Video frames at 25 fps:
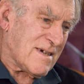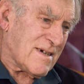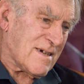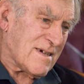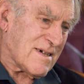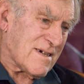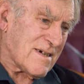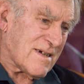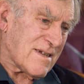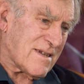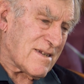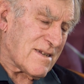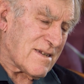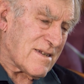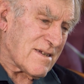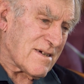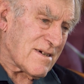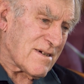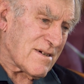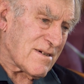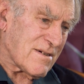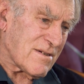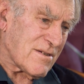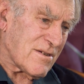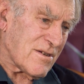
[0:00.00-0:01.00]
And, uh, and
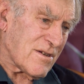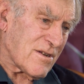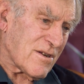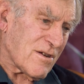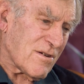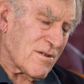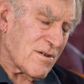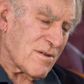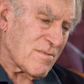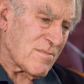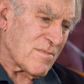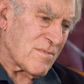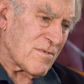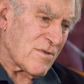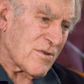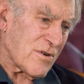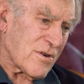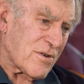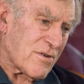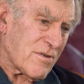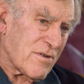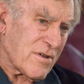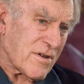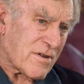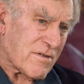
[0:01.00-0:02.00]
uh, you know, I'm
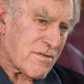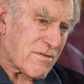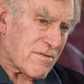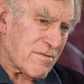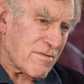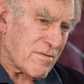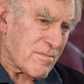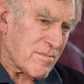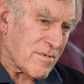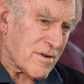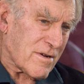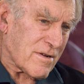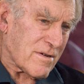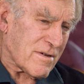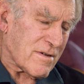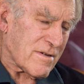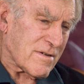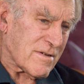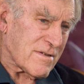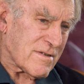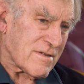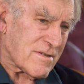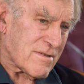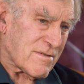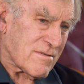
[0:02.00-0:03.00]
right next to him. And
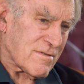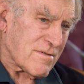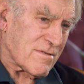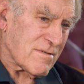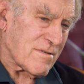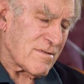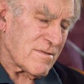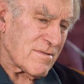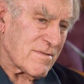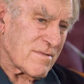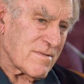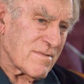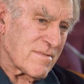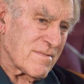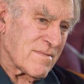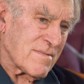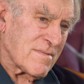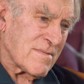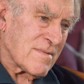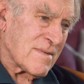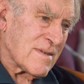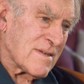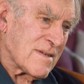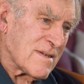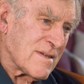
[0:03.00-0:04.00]
I thought, mm.
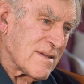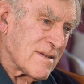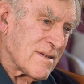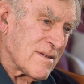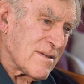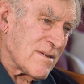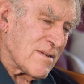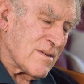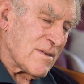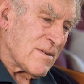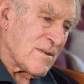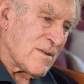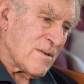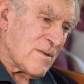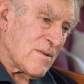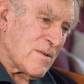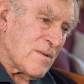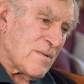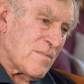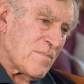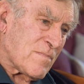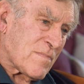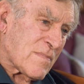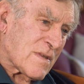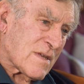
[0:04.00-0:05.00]

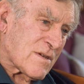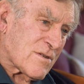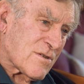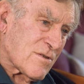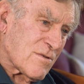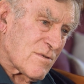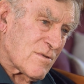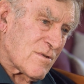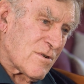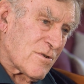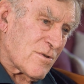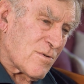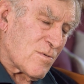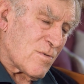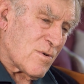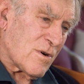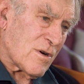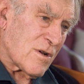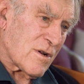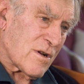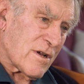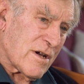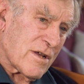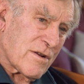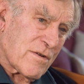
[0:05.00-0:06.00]
So a little
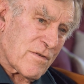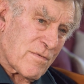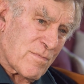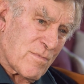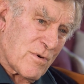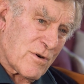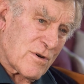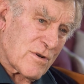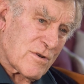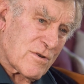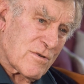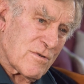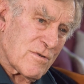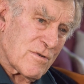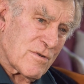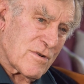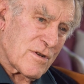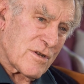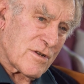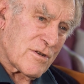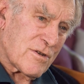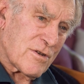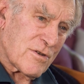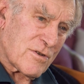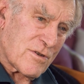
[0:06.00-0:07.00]
while later, it's my turn.
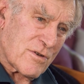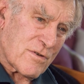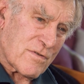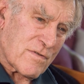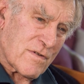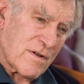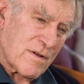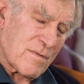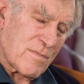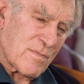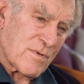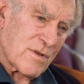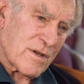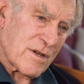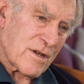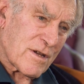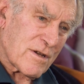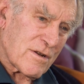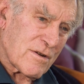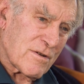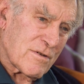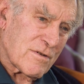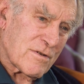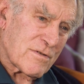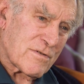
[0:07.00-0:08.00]
He did the same thing.
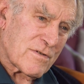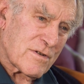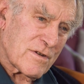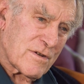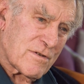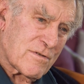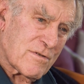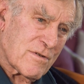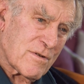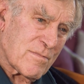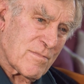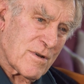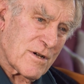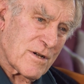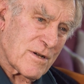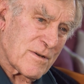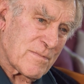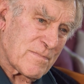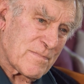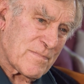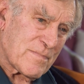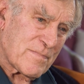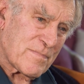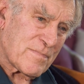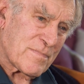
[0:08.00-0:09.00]
And I said to him, hey,
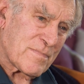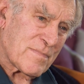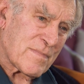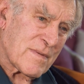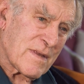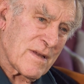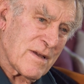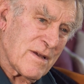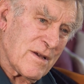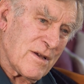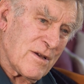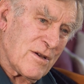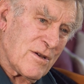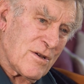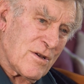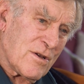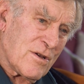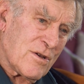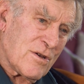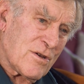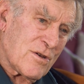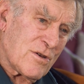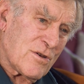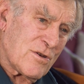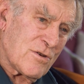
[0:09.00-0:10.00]

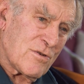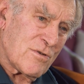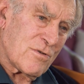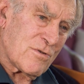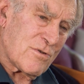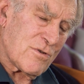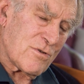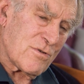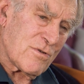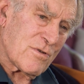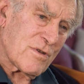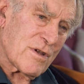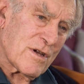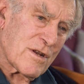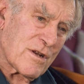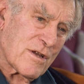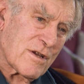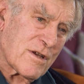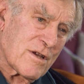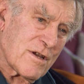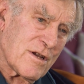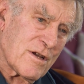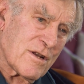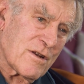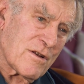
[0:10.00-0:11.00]
you do that
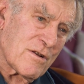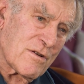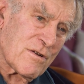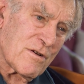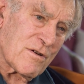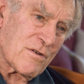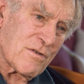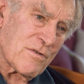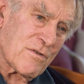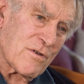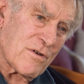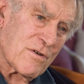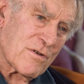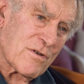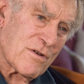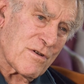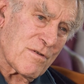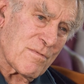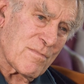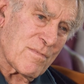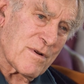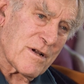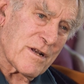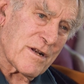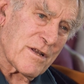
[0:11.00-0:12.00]
again and I'll knock
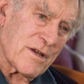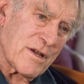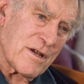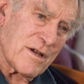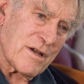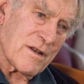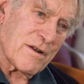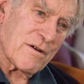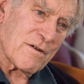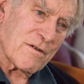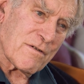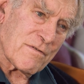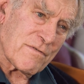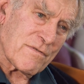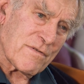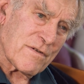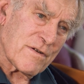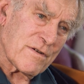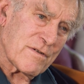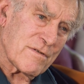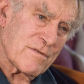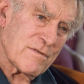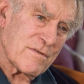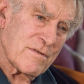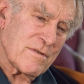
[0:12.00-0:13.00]
your bloody head off.
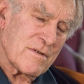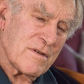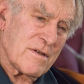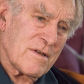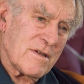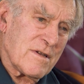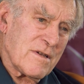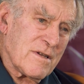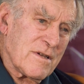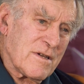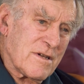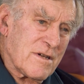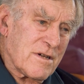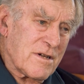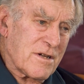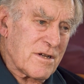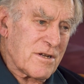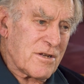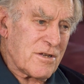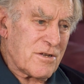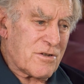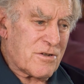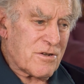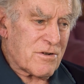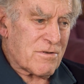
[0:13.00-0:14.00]

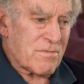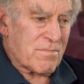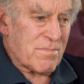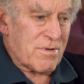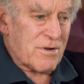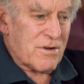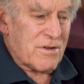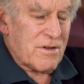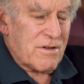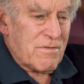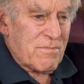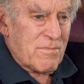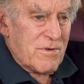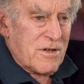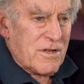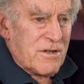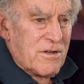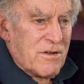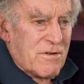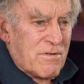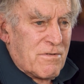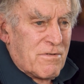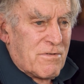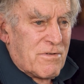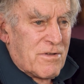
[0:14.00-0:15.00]
And he didn't believe me. He
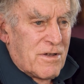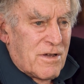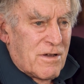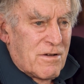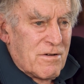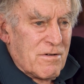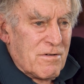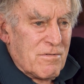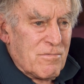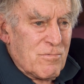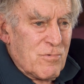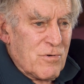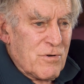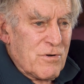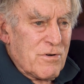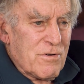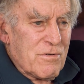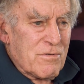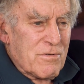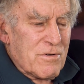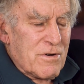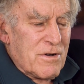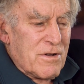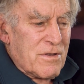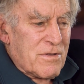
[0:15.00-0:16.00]
didn't think I would
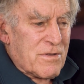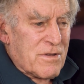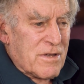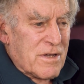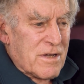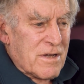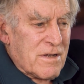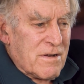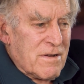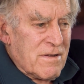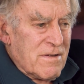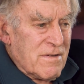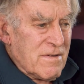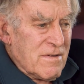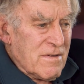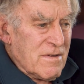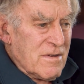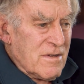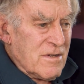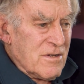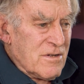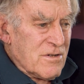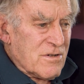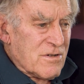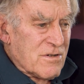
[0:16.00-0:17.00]
or anything.
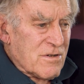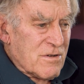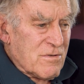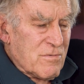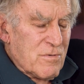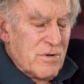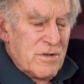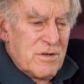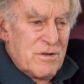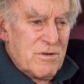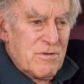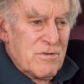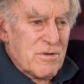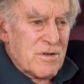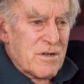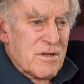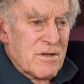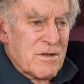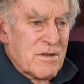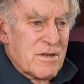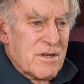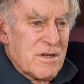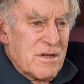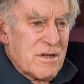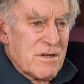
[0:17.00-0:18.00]
So we're doing
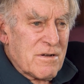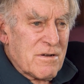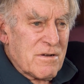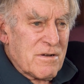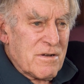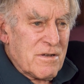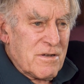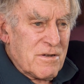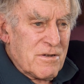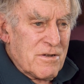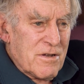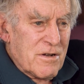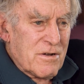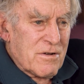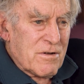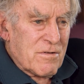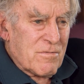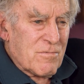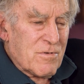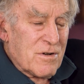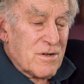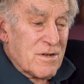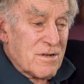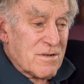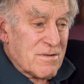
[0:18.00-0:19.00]
it again, and he did it,
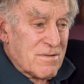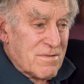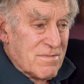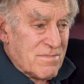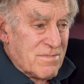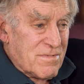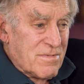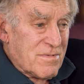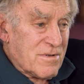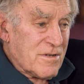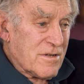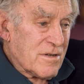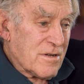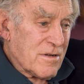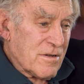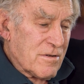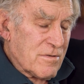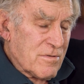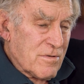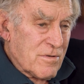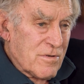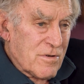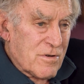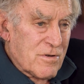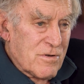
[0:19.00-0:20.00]
well, you
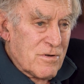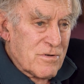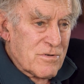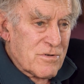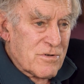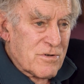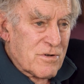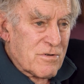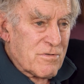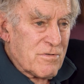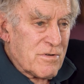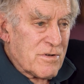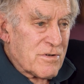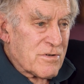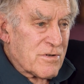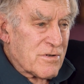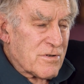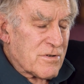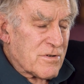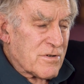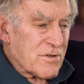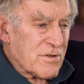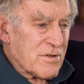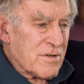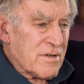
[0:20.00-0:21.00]
know, the
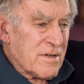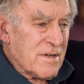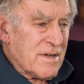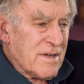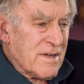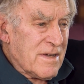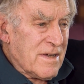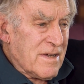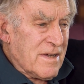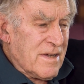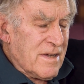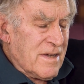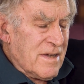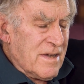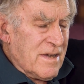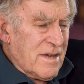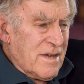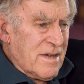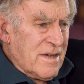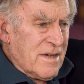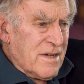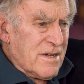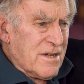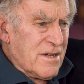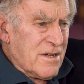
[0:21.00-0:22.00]
consequences, and
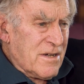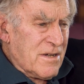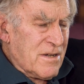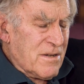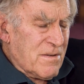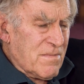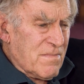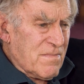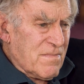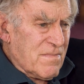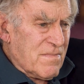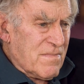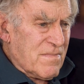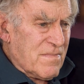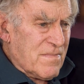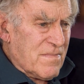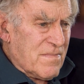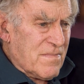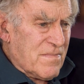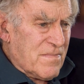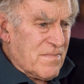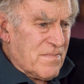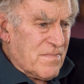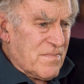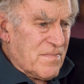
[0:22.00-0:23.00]
he,
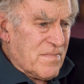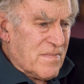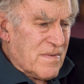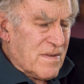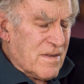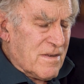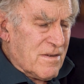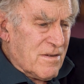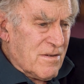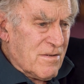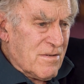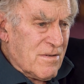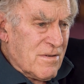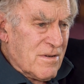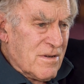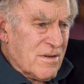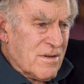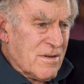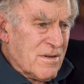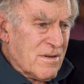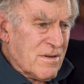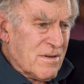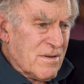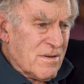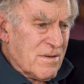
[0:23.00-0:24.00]

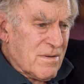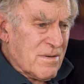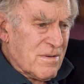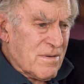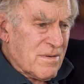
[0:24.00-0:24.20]
uh,